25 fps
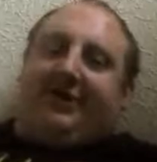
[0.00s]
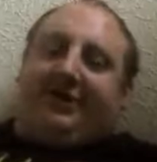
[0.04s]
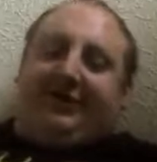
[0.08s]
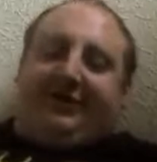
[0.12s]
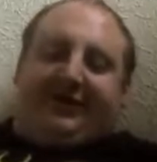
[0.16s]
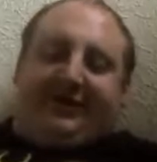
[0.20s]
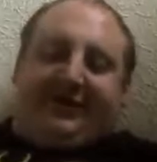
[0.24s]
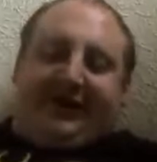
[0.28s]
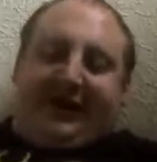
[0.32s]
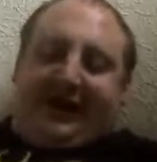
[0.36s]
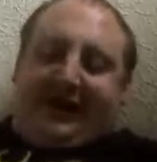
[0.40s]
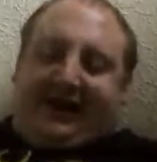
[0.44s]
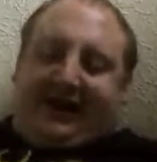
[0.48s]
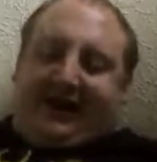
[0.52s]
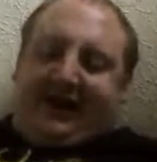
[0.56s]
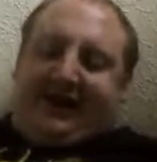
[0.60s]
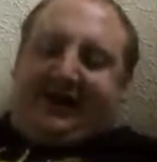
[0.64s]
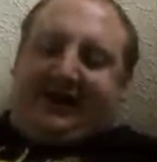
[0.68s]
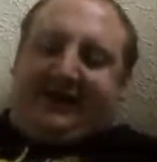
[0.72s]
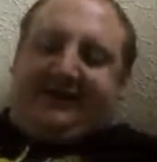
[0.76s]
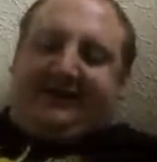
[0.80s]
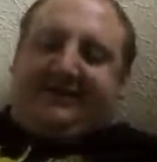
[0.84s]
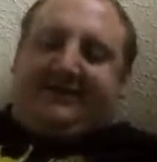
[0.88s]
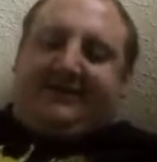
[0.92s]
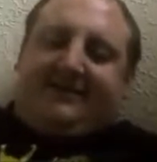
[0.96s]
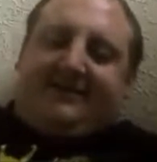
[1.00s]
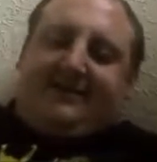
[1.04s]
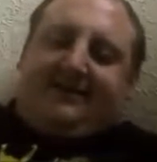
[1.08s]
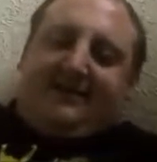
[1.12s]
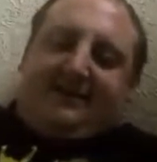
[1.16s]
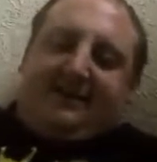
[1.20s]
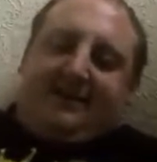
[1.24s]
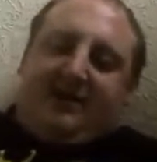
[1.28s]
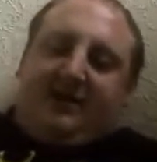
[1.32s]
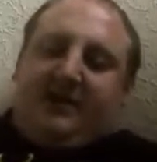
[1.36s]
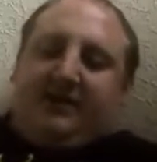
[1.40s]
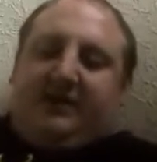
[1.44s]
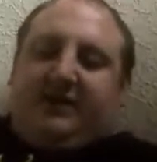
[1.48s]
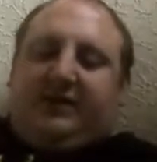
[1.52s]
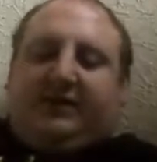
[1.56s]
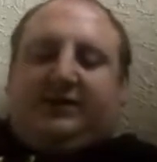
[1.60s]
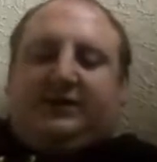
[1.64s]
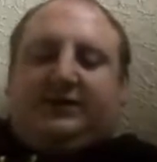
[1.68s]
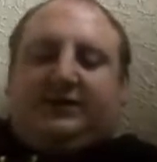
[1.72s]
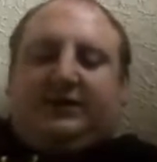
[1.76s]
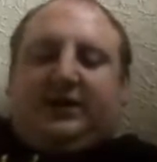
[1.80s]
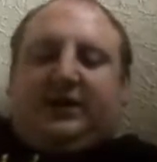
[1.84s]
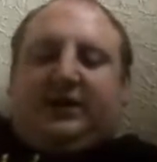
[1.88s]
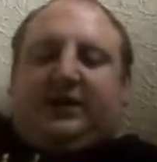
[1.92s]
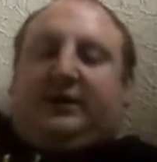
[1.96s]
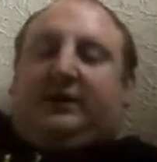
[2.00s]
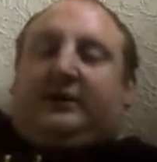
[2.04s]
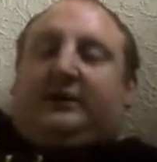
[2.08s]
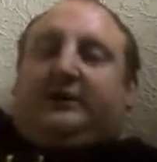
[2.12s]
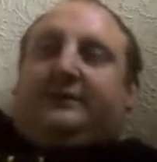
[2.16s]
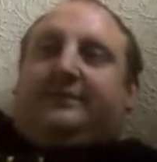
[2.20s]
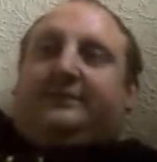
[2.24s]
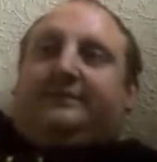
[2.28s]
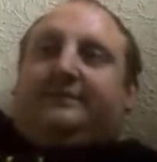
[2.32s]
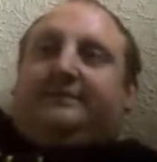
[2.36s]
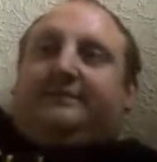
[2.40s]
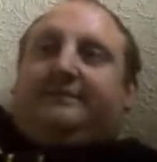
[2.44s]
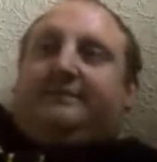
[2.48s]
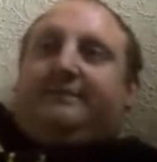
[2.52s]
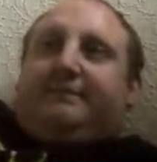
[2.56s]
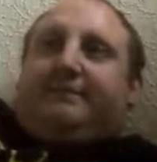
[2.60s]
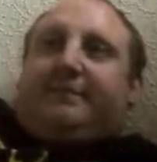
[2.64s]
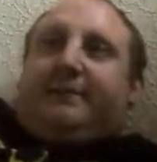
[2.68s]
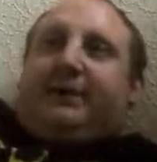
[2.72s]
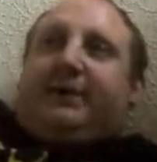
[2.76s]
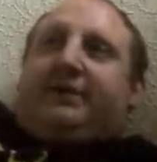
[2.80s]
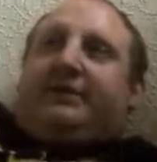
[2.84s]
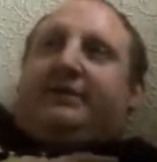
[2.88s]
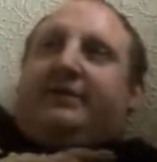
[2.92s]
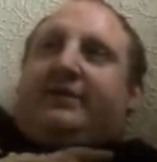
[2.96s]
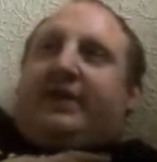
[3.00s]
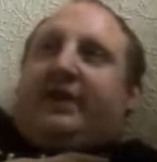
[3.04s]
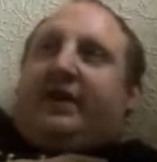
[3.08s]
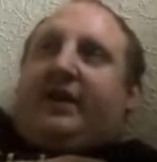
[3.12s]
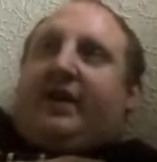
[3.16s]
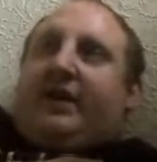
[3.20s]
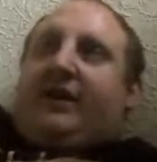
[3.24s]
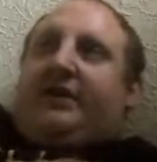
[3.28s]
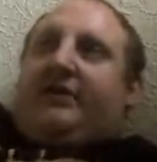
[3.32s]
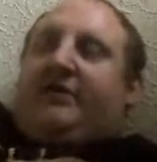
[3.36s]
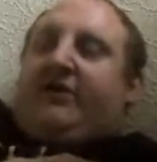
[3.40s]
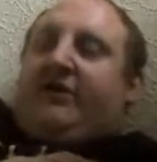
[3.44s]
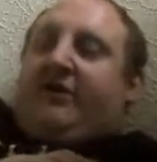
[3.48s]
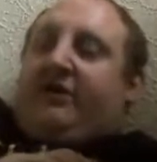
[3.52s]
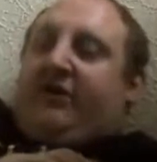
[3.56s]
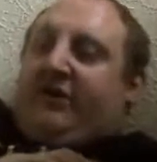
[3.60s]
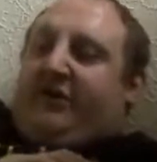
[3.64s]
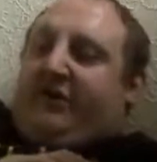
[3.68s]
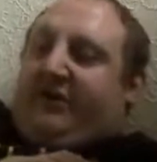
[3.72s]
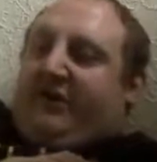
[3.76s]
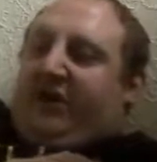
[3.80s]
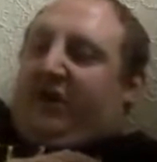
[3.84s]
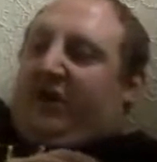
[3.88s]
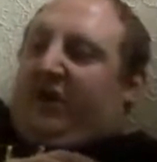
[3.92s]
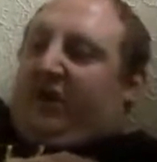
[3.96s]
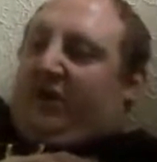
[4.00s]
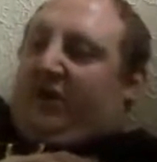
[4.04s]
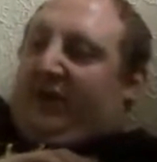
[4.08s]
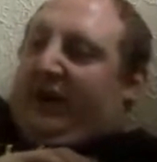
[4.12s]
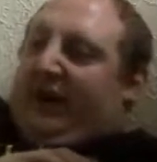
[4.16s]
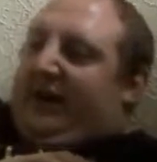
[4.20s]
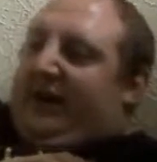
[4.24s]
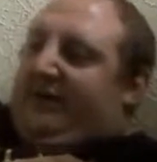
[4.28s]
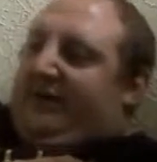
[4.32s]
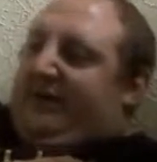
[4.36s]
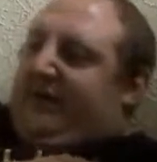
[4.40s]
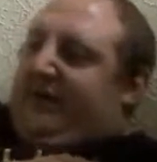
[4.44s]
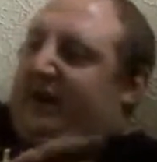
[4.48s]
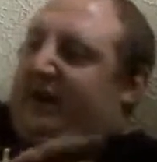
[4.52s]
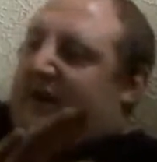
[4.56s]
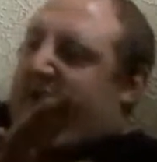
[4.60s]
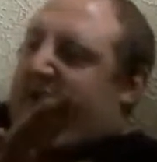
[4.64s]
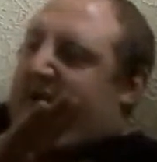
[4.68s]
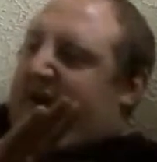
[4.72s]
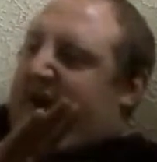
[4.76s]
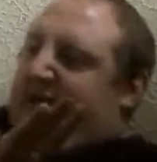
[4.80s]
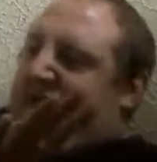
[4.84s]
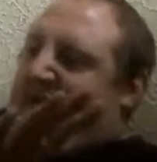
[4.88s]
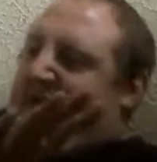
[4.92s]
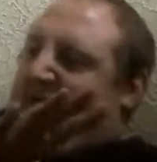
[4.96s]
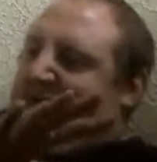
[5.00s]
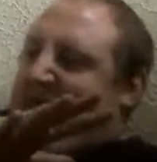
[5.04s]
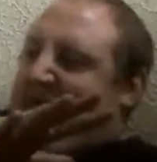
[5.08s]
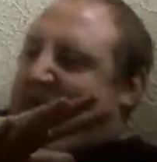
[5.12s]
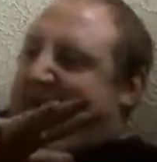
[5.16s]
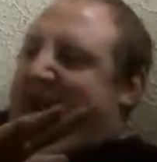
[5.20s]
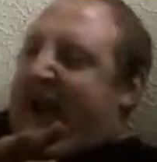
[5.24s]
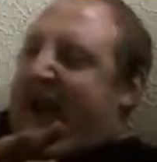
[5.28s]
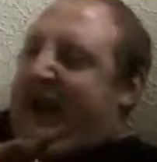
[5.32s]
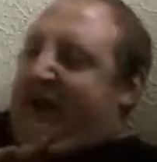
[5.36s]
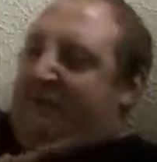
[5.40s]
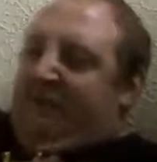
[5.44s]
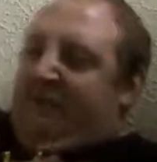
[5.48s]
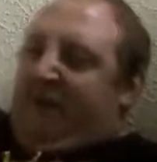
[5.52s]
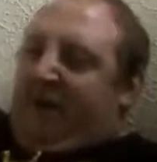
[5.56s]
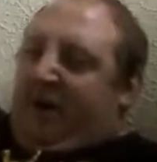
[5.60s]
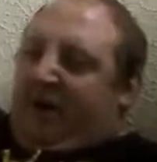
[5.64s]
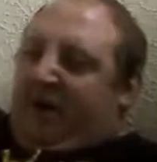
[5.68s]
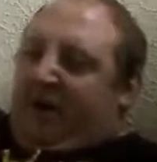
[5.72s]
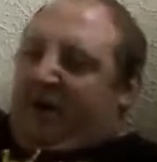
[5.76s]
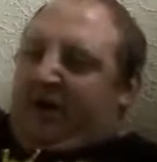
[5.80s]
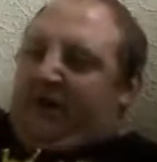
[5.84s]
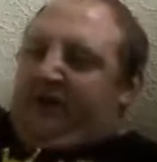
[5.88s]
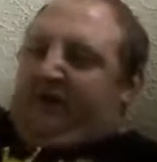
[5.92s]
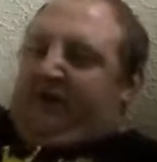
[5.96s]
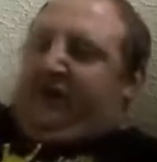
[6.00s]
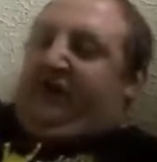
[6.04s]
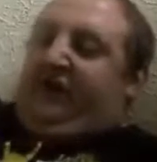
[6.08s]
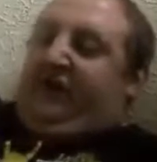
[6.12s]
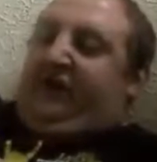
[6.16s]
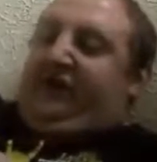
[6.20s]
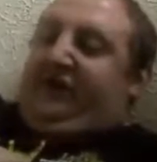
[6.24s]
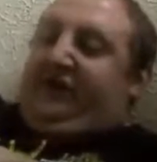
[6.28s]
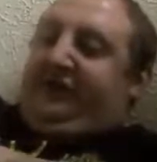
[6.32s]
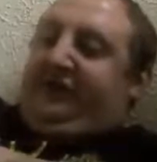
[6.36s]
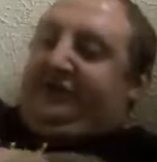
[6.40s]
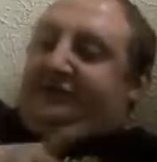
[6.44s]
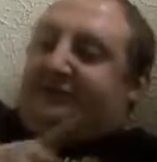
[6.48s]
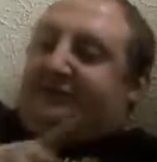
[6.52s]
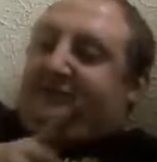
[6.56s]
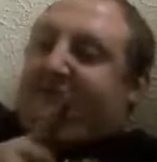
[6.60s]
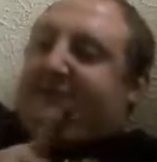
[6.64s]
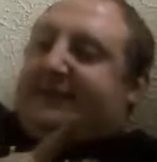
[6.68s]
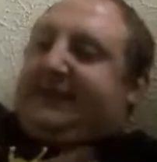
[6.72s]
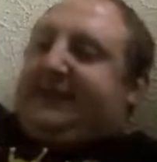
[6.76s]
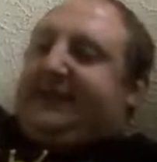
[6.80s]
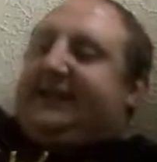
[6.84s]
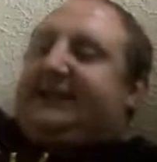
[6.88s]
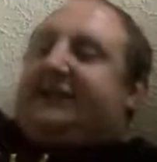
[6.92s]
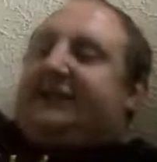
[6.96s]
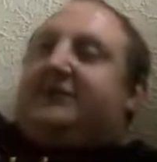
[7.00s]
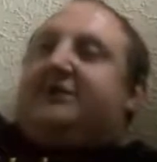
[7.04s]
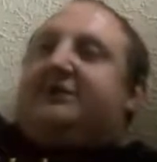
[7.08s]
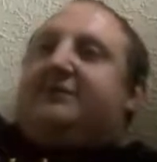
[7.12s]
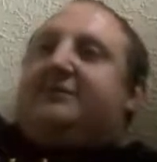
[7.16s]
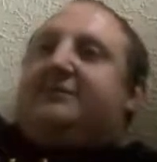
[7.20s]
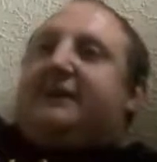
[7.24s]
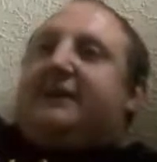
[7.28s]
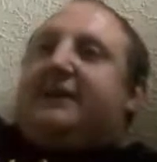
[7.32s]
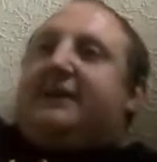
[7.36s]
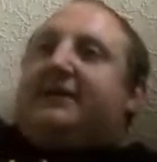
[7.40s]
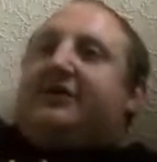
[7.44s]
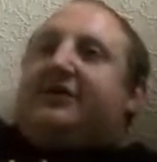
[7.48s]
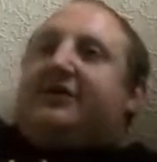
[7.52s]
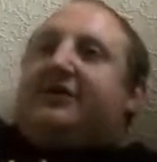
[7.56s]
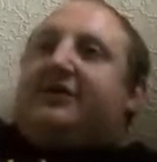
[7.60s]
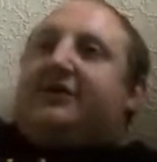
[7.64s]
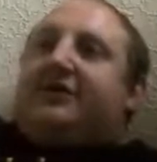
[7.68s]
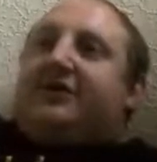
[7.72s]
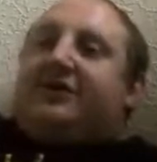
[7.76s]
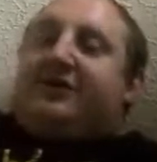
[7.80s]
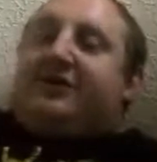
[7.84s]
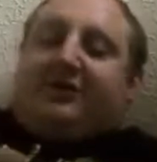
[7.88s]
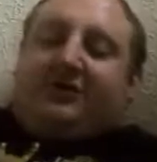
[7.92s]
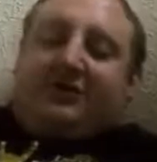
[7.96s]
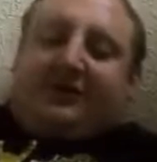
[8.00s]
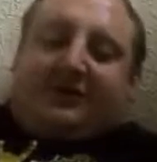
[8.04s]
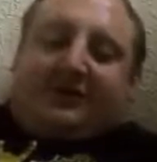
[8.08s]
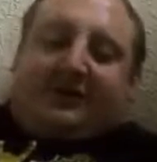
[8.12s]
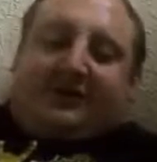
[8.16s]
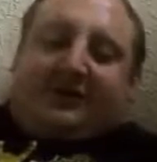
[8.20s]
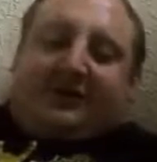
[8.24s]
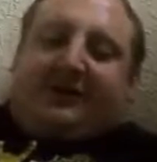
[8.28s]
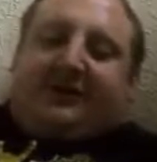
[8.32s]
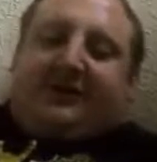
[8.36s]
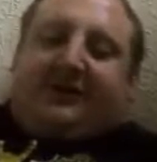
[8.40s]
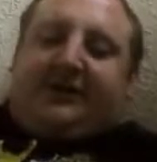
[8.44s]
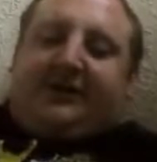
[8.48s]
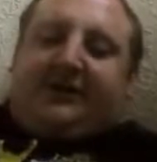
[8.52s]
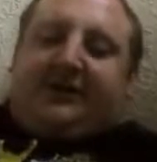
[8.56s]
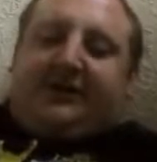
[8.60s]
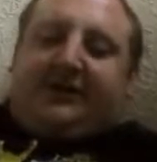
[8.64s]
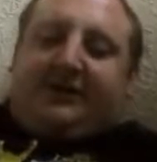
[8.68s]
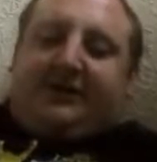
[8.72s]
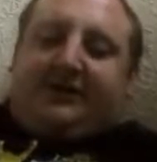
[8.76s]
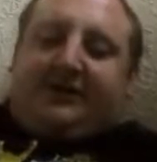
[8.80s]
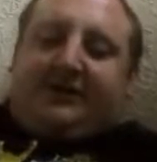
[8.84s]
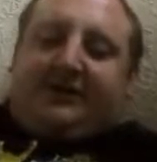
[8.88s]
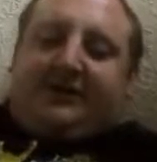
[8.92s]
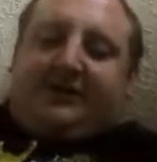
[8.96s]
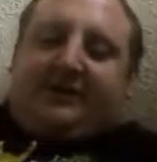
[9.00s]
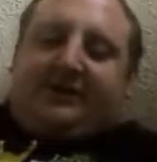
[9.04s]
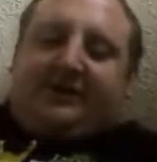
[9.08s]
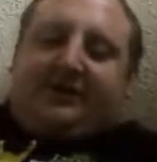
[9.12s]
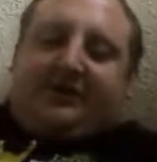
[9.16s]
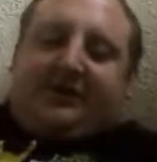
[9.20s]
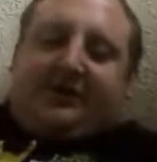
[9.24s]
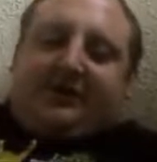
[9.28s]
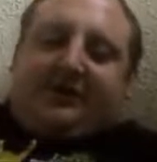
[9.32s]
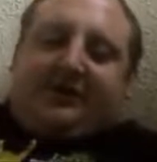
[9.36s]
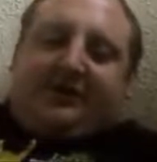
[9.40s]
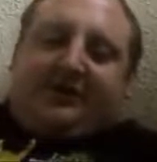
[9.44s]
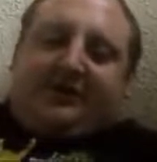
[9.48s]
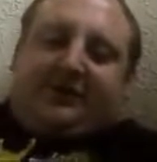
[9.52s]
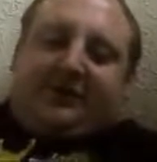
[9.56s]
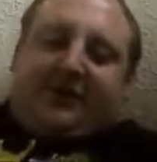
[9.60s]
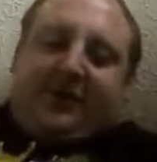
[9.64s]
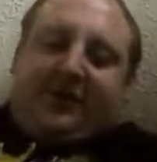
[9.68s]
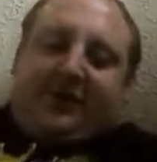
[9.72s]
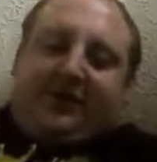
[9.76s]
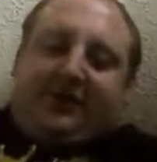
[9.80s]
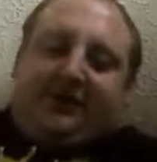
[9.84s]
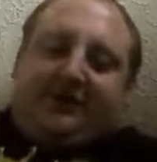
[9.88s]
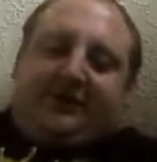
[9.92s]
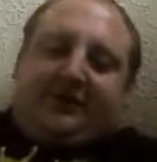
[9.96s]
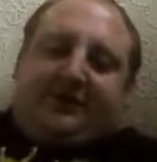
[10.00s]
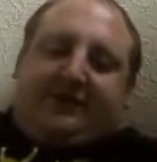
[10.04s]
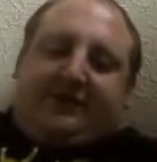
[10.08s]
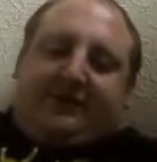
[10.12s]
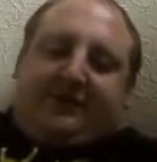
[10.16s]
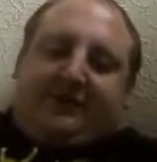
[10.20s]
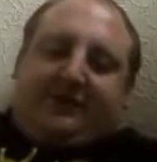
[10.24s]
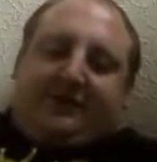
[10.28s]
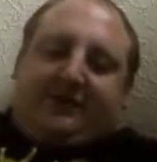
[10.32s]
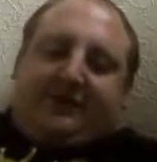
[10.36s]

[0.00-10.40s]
deck. It's built to introduce not only a starter to the game for beginners, but it's also their choice of how to